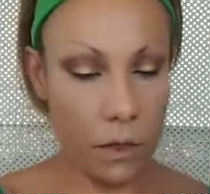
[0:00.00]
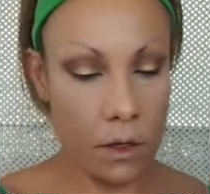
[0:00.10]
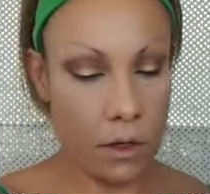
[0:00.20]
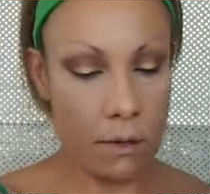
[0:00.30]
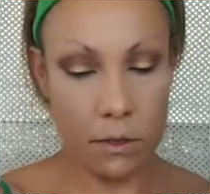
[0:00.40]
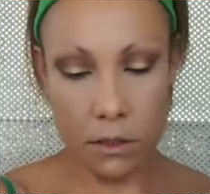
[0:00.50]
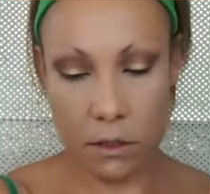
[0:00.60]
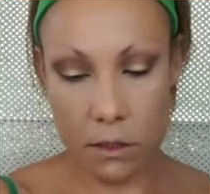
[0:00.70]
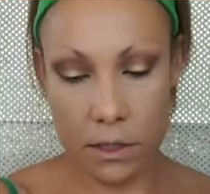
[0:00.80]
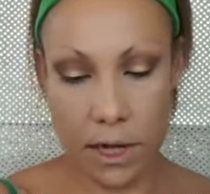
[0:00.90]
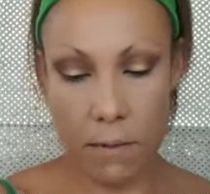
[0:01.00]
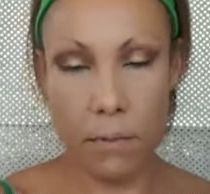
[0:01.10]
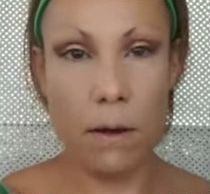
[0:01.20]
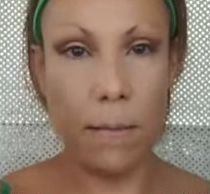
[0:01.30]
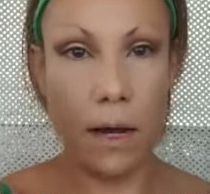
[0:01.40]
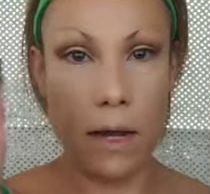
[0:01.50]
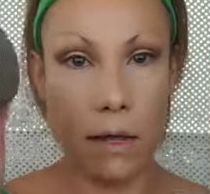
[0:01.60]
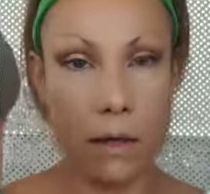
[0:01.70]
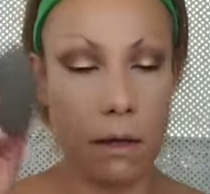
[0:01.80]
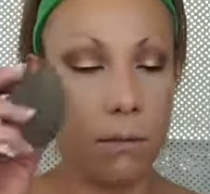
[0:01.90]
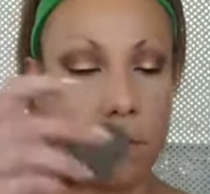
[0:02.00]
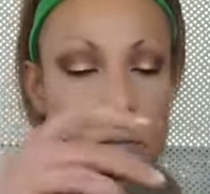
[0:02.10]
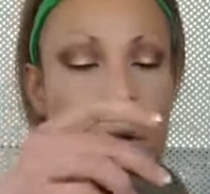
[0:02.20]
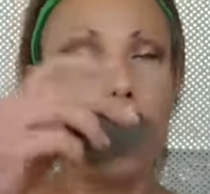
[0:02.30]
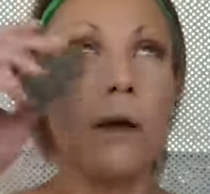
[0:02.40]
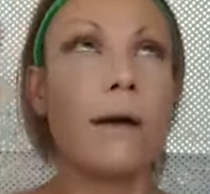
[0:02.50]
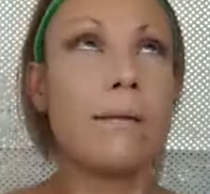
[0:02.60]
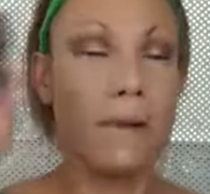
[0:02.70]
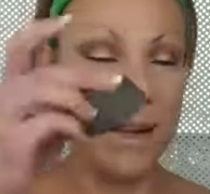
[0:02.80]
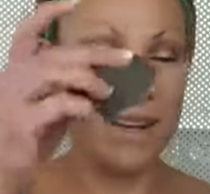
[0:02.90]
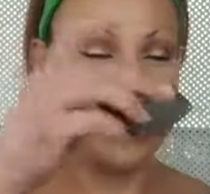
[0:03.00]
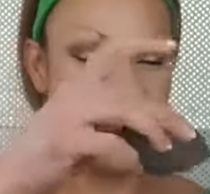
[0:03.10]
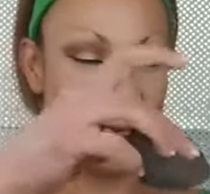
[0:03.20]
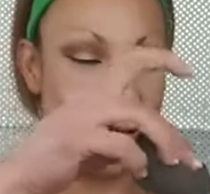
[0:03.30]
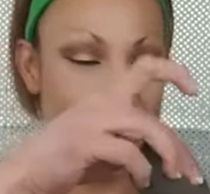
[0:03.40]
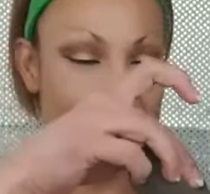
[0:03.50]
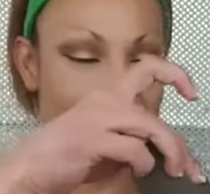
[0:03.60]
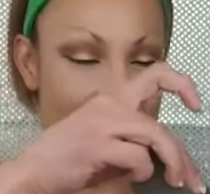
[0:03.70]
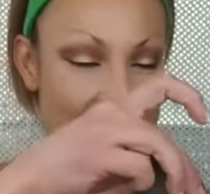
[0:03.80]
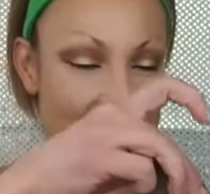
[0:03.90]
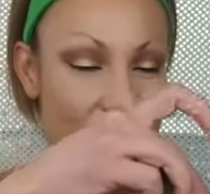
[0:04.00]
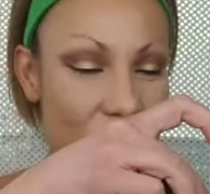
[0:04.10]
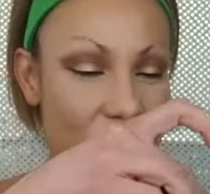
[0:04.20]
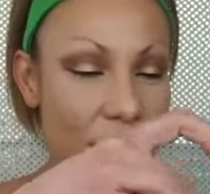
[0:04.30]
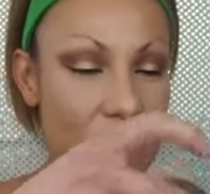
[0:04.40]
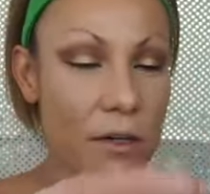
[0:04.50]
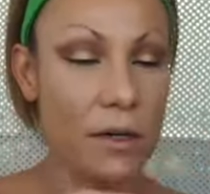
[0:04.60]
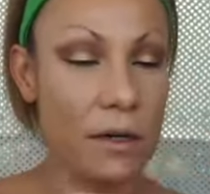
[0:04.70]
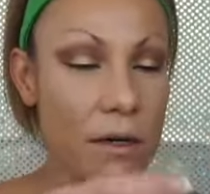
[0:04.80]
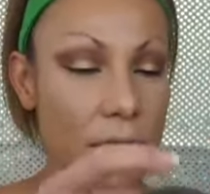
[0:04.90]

And I'm just gonna I'm gonna use my damp beauty blender.